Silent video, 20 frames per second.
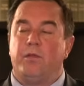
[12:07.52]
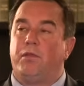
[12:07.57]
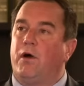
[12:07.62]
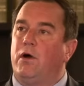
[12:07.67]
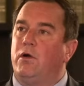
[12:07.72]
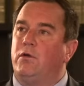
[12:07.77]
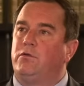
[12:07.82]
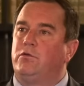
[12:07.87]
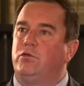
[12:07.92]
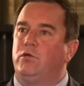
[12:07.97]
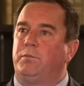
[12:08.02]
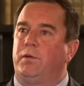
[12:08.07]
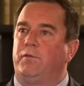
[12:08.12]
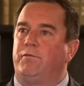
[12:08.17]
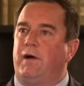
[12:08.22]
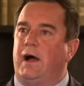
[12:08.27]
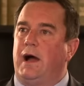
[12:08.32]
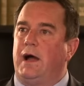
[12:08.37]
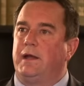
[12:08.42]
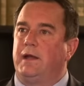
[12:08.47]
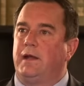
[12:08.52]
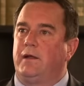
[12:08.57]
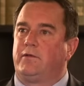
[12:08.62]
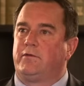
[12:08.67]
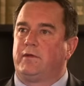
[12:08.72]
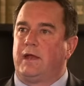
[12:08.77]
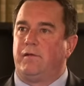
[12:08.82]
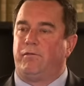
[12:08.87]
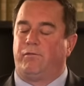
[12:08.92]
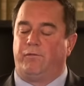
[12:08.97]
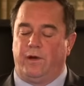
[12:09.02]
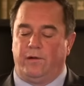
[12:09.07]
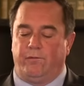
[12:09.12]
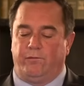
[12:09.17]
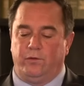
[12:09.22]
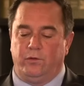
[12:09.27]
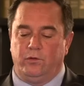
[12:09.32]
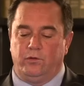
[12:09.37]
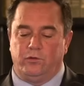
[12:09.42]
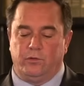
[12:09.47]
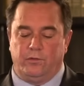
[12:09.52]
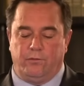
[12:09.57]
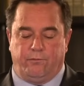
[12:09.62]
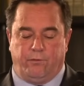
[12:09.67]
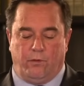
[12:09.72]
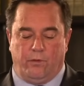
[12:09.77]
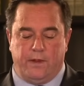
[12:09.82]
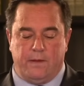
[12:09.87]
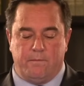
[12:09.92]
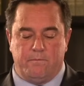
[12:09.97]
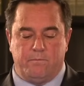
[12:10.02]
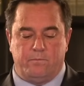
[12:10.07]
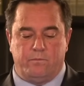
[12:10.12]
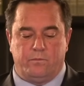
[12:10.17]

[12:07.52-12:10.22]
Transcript: those who provide a safe refuge for them.